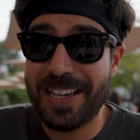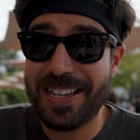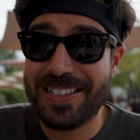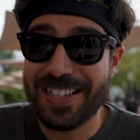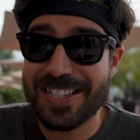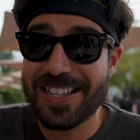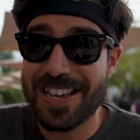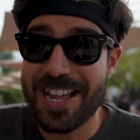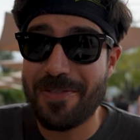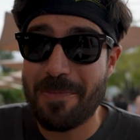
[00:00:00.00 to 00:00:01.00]
it's actually
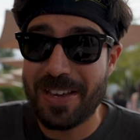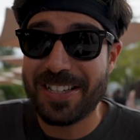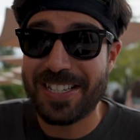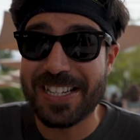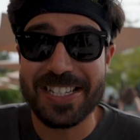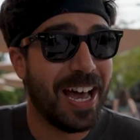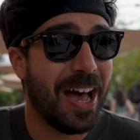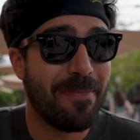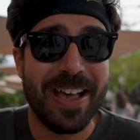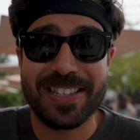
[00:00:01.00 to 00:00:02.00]
kind of a big tasty
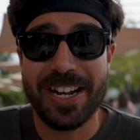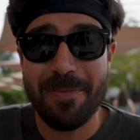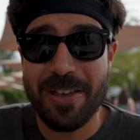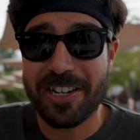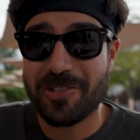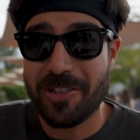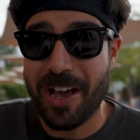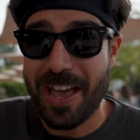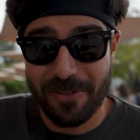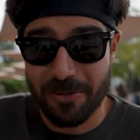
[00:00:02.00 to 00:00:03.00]
hot mess. And I'll be honest with you,
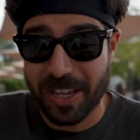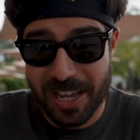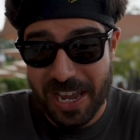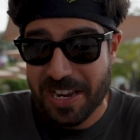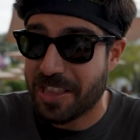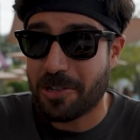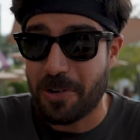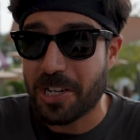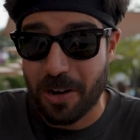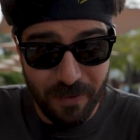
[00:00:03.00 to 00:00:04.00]
I haven't really eaten at this
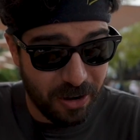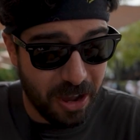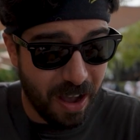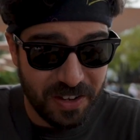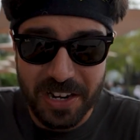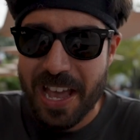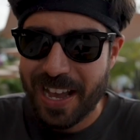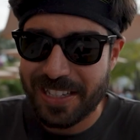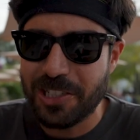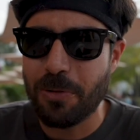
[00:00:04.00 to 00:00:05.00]
restaurant very often.
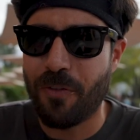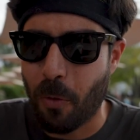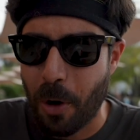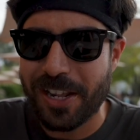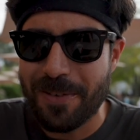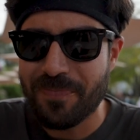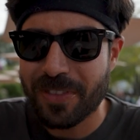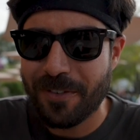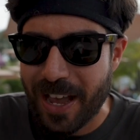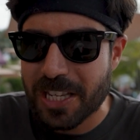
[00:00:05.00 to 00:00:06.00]
I tend to avoid
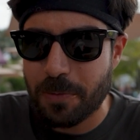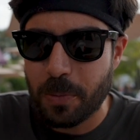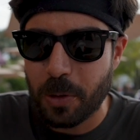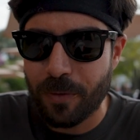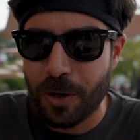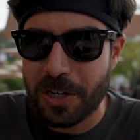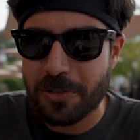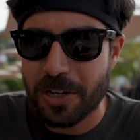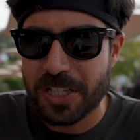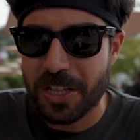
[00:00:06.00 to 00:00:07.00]
Fast Food Boulevard and
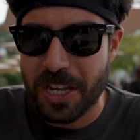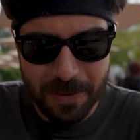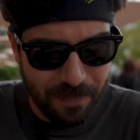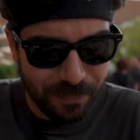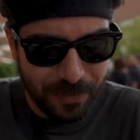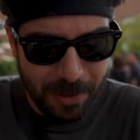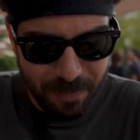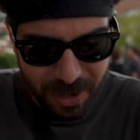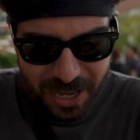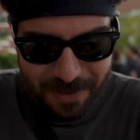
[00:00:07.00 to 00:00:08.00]
Krusty Land,
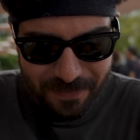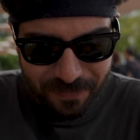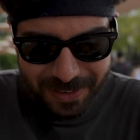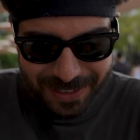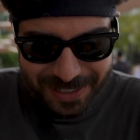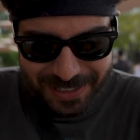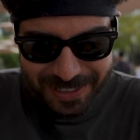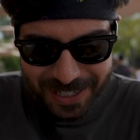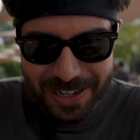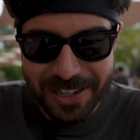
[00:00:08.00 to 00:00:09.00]
but like this is
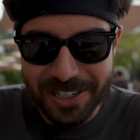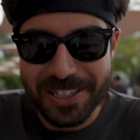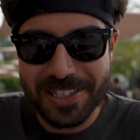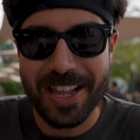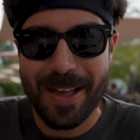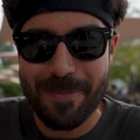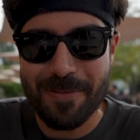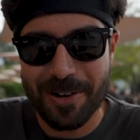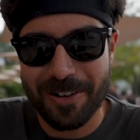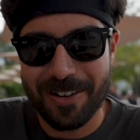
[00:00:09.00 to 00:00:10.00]
like a good sloppy
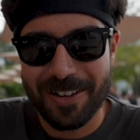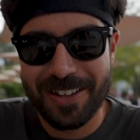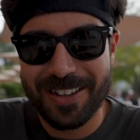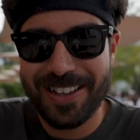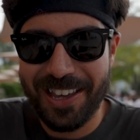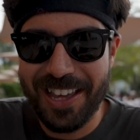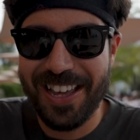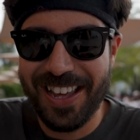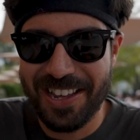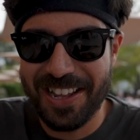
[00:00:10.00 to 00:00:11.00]
burger.
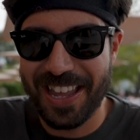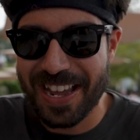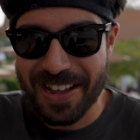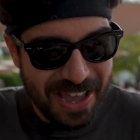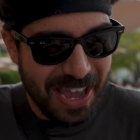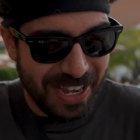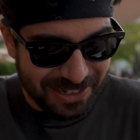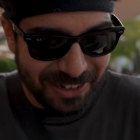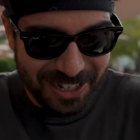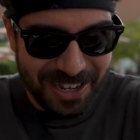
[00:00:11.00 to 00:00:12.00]
Like
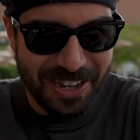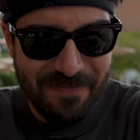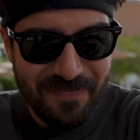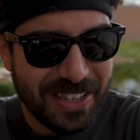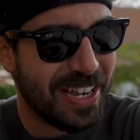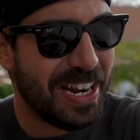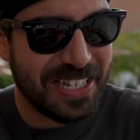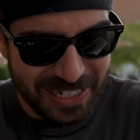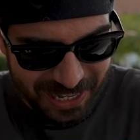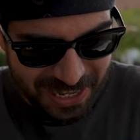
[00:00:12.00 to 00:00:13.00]
it's really good. Kind of
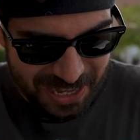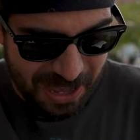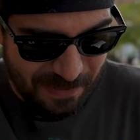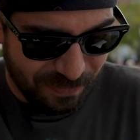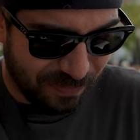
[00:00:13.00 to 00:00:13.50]
tastes like a